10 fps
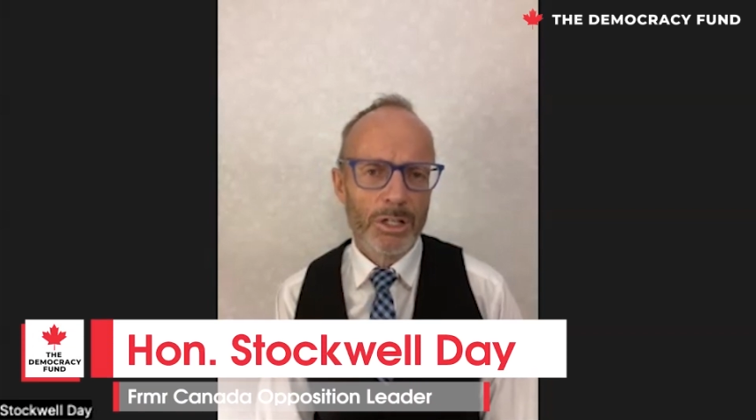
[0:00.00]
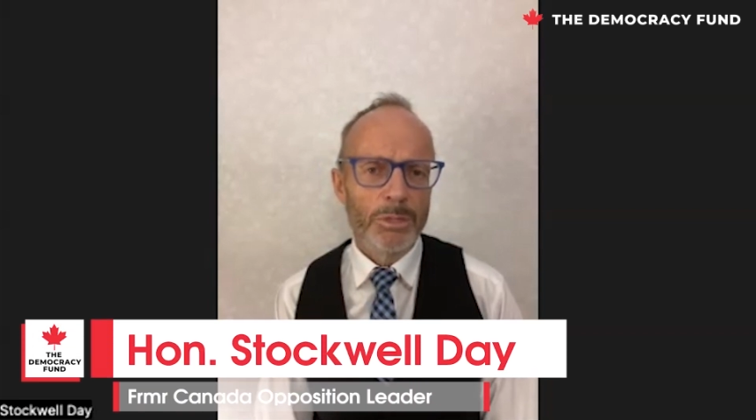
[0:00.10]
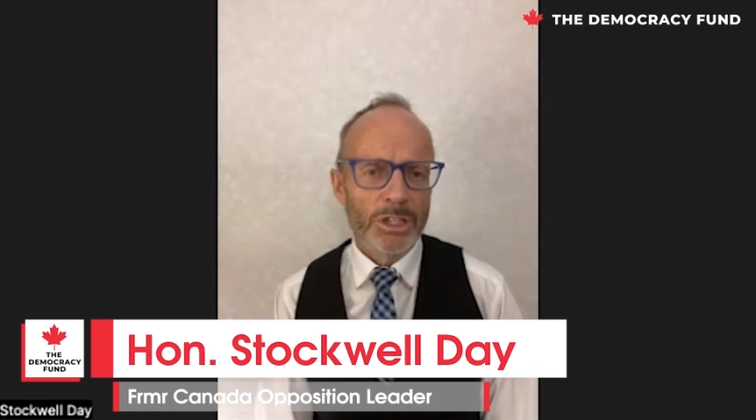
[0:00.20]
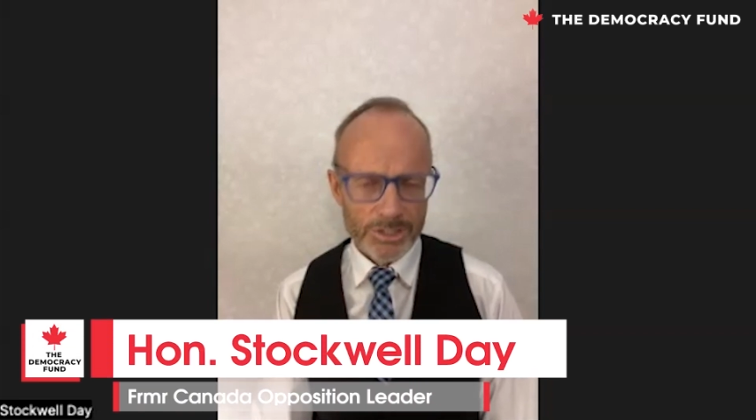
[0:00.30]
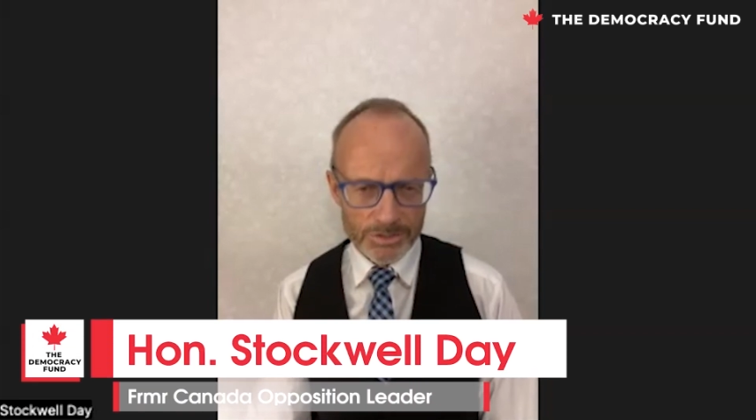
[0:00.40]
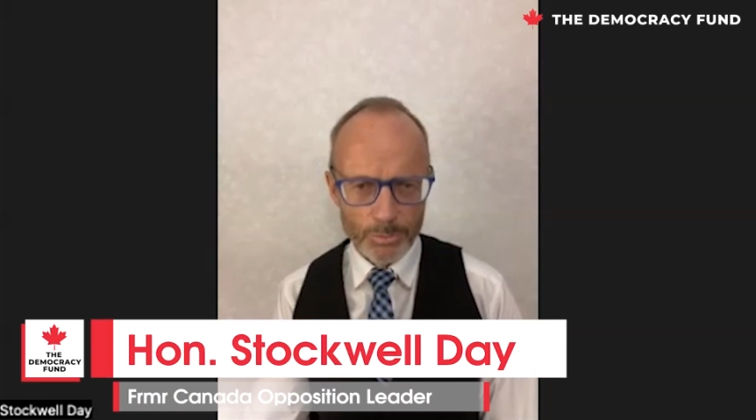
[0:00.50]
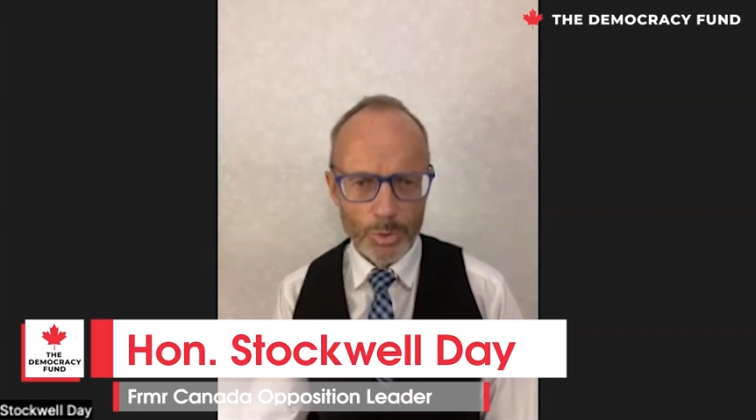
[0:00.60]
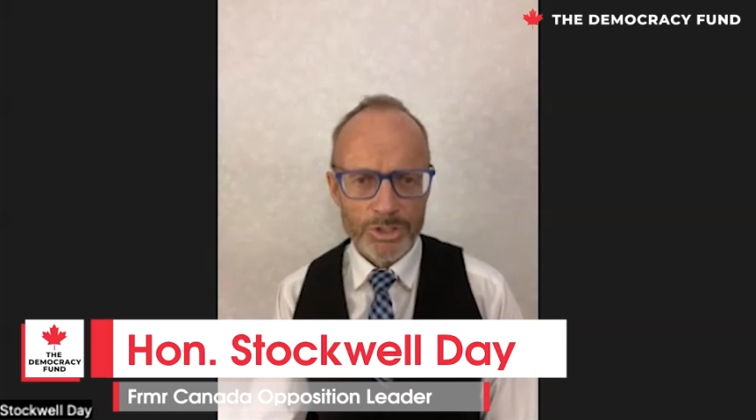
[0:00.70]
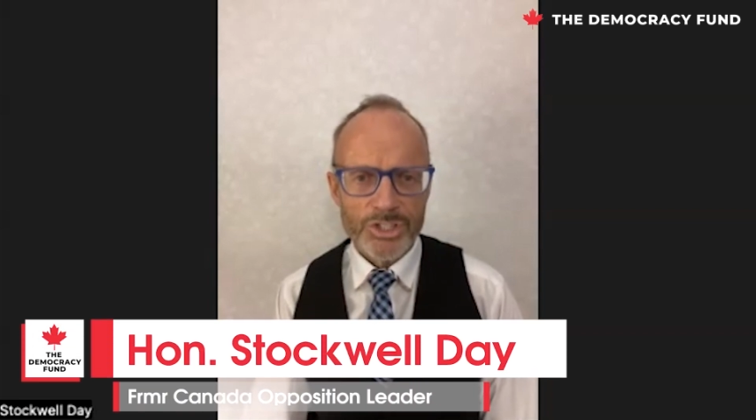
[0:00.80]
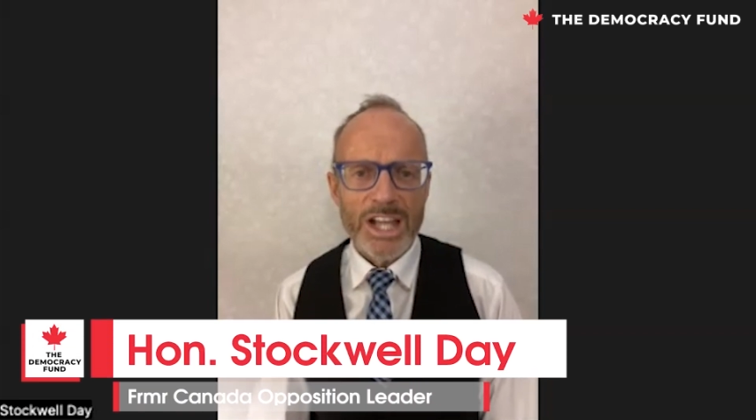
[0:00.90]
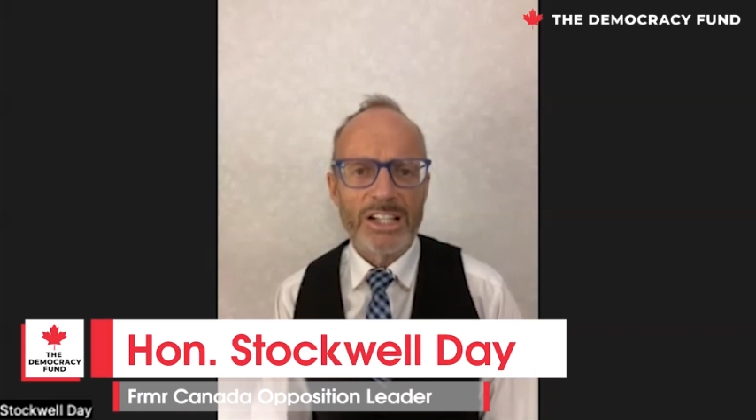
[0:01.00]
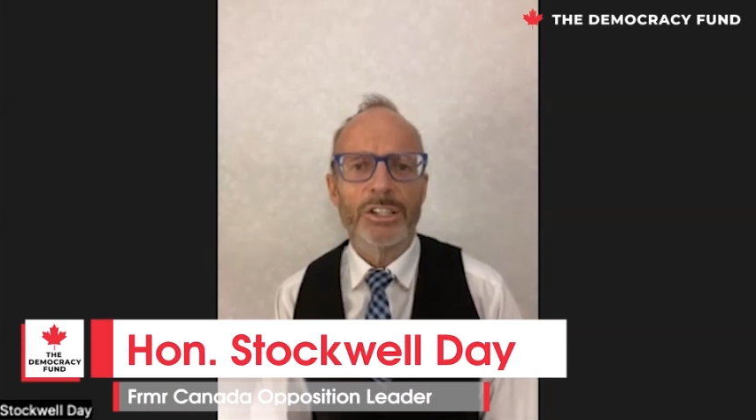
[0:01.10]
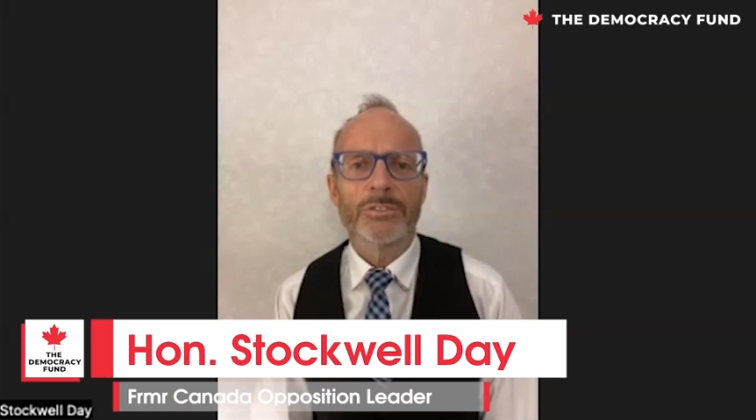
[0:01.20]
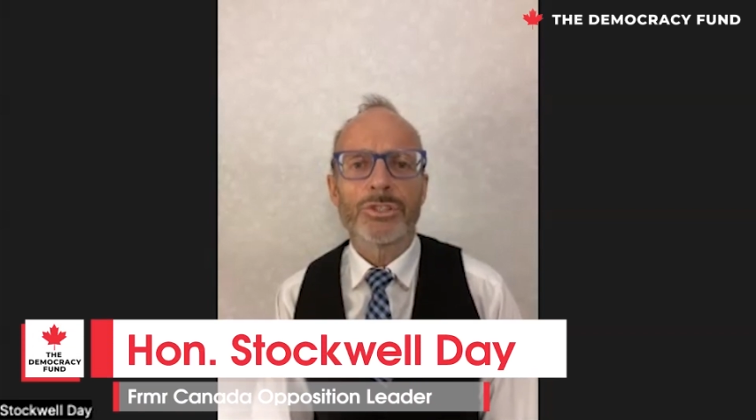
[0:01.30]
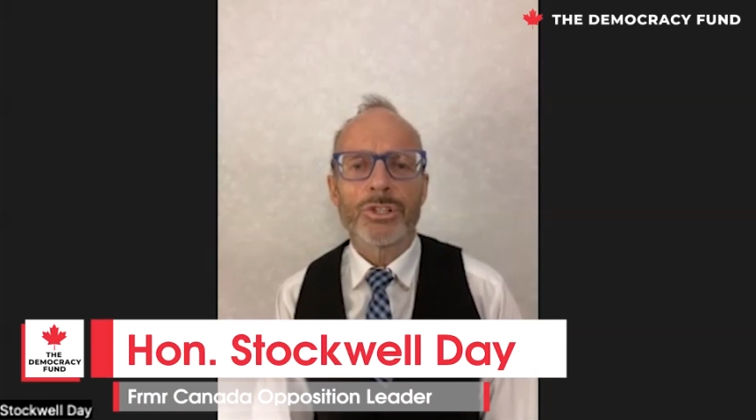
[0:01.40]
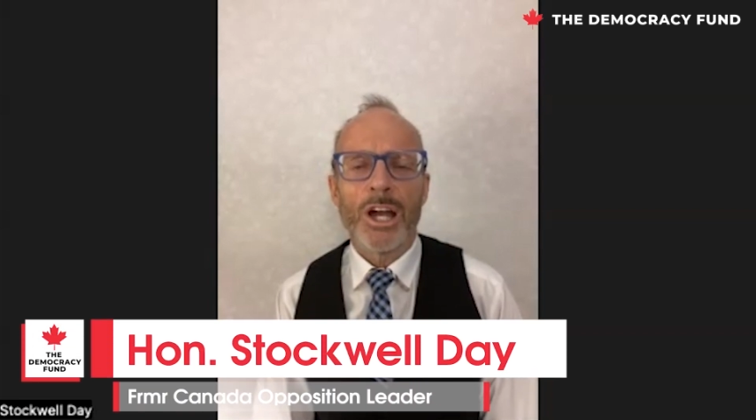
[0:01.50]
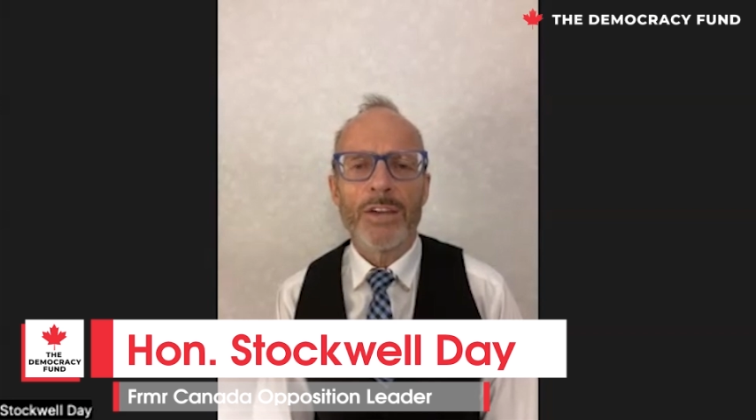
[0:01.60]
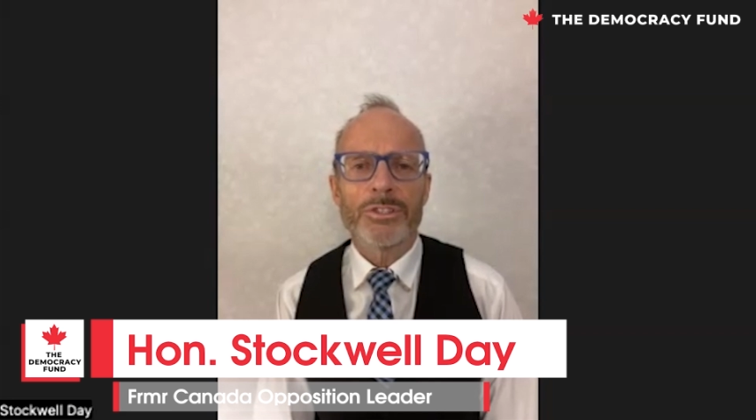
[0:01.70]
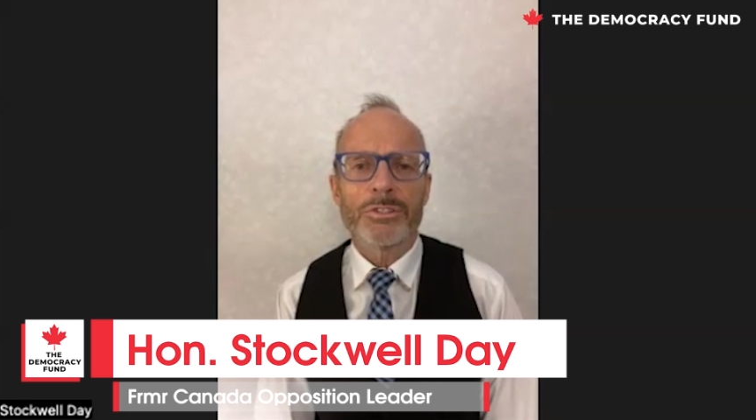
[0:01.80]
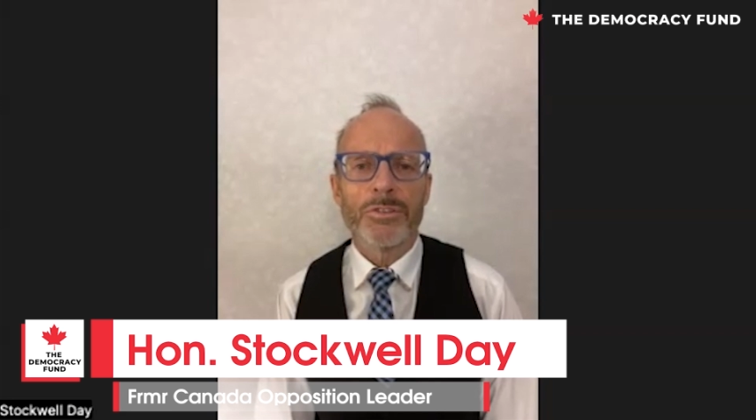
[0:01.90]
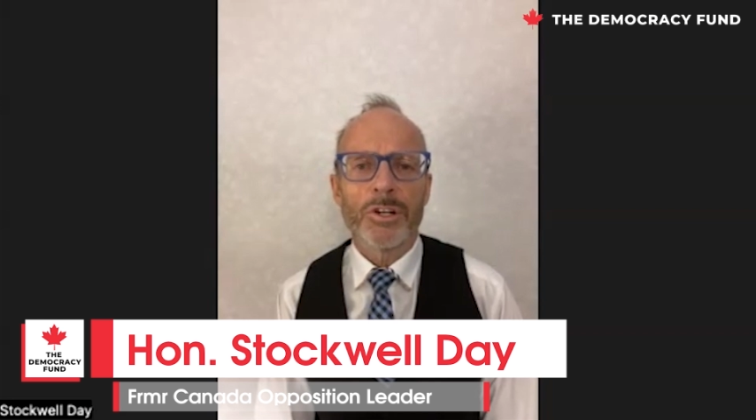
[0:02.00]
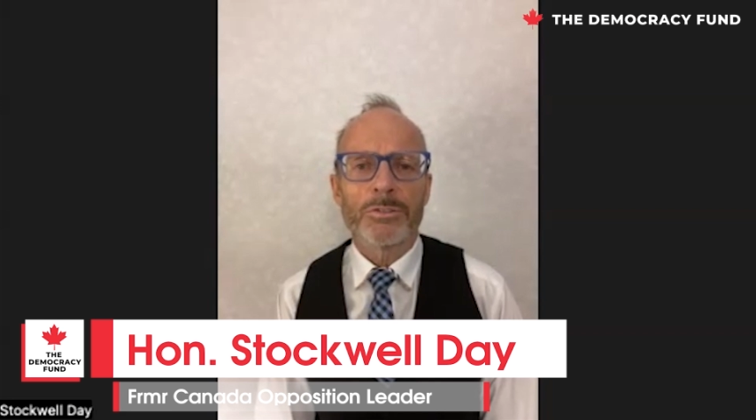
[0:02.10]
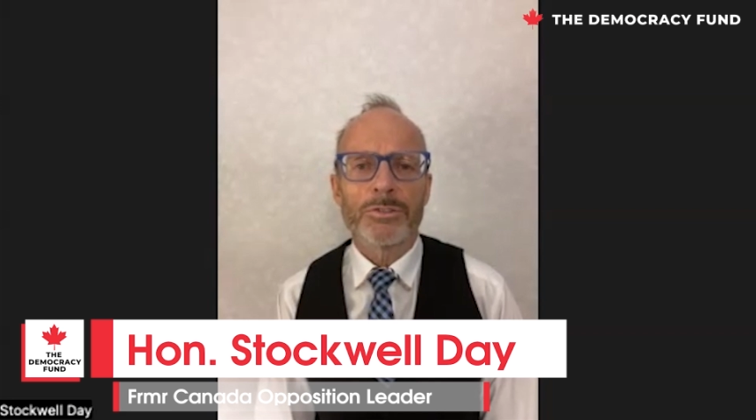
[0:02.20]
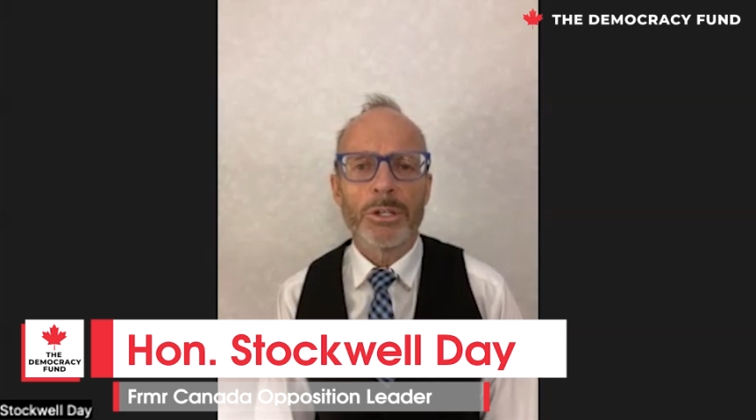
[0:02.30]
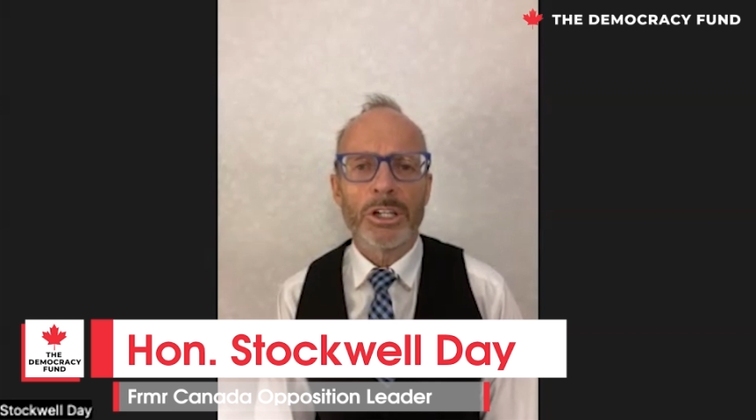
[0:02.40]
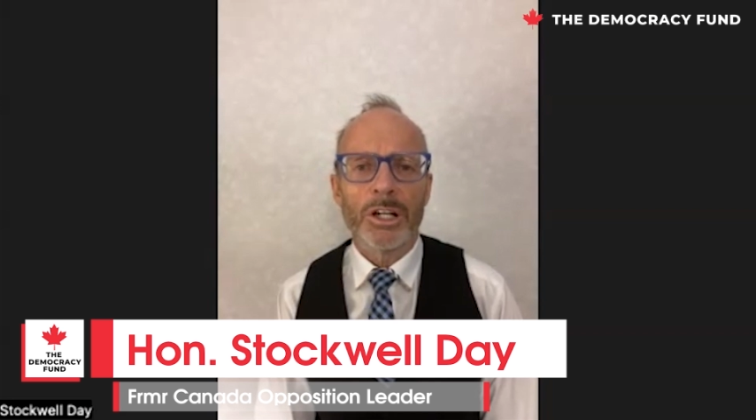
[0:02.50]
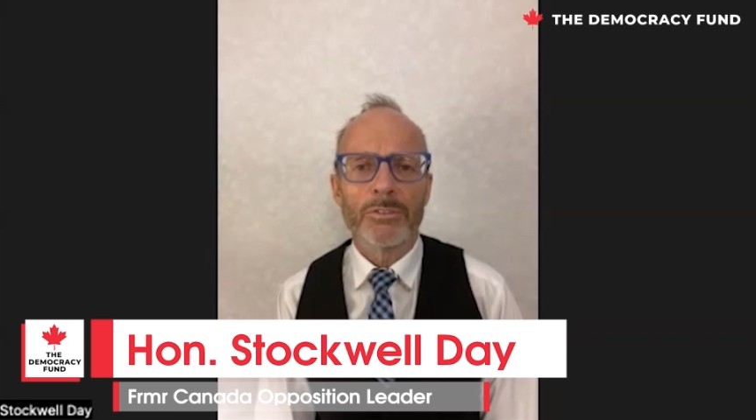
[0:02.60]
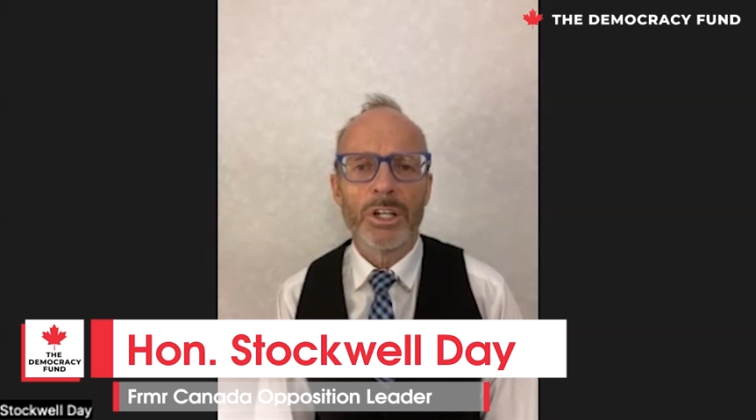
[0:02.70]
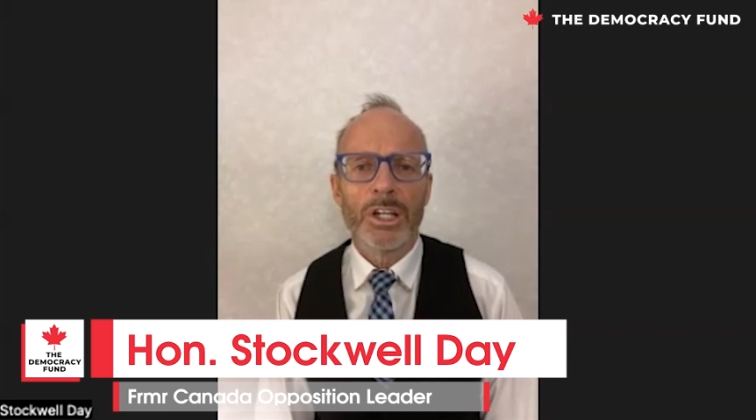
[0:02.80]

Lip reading: because of what exactly you described, this fear of speaking up.